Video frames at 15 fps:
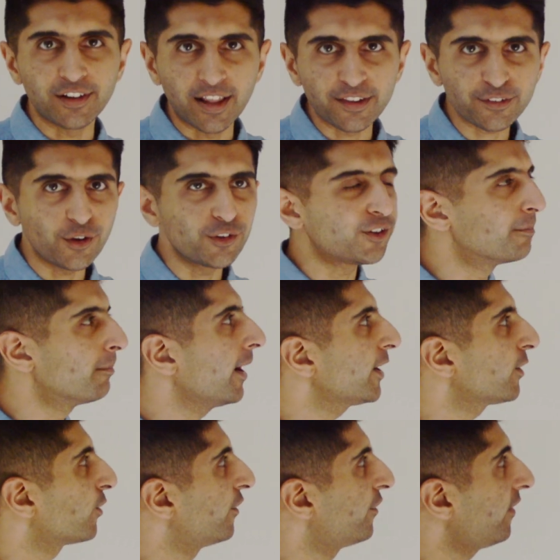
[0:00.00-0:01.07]
Let's go to
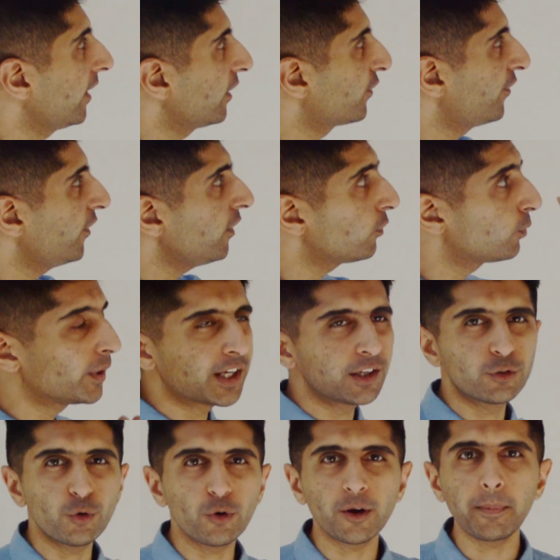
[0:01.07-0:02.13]
micro effects first. We can
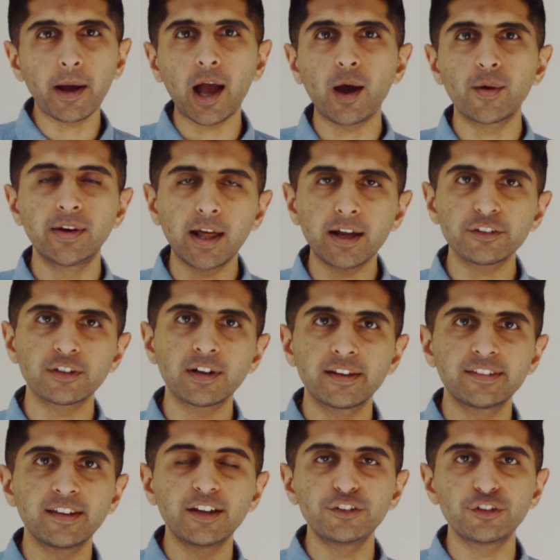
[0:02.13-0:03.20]
talk about how
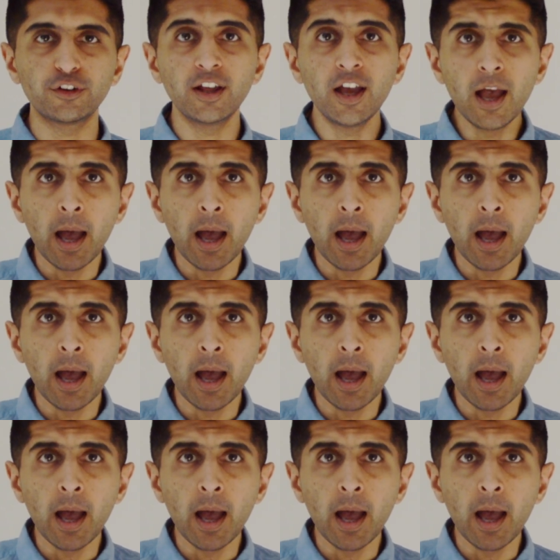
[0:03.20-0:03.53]
nationalization